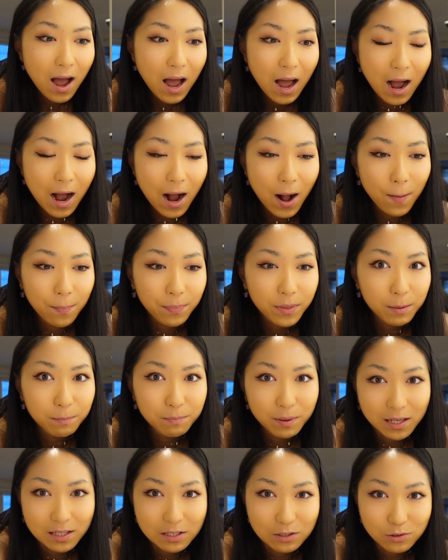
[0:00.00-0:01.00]

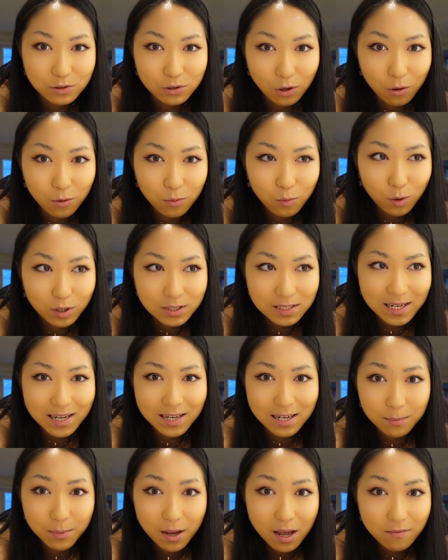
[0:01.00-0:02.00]
but you don't want to
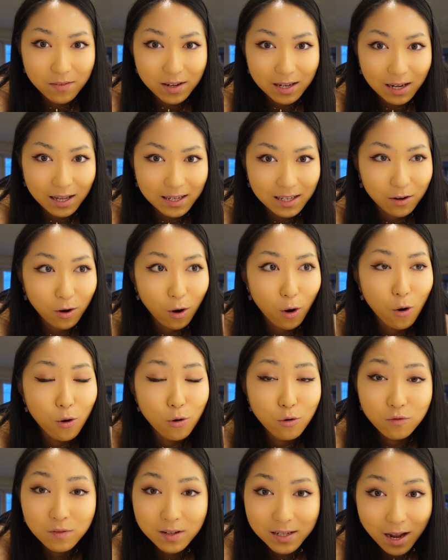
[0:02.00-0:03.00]
end up having like an
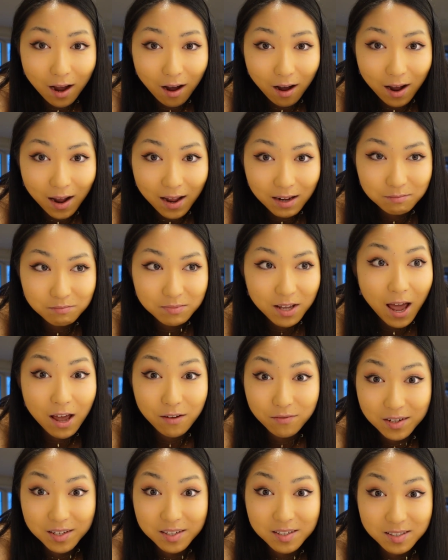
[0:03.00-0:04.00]
overly high
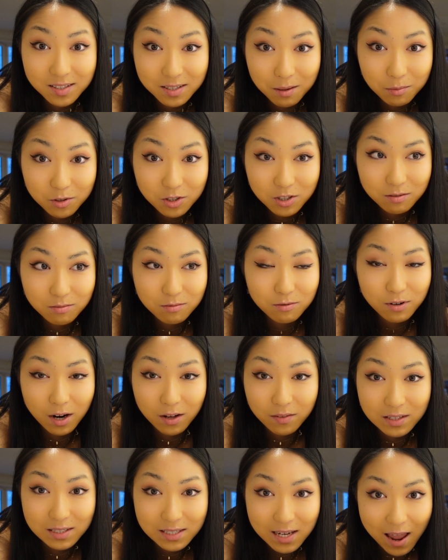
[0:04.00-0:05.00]
caffeine consumption
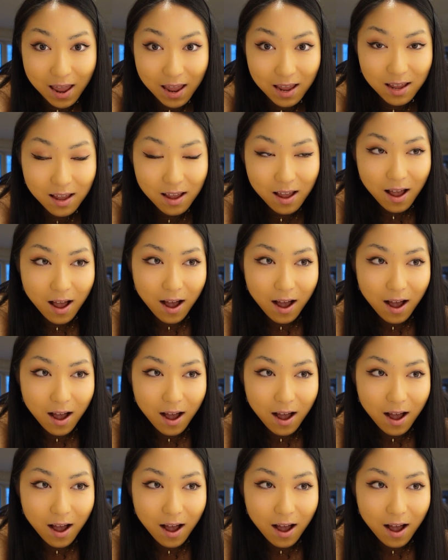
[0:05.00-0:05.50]
throughout the day.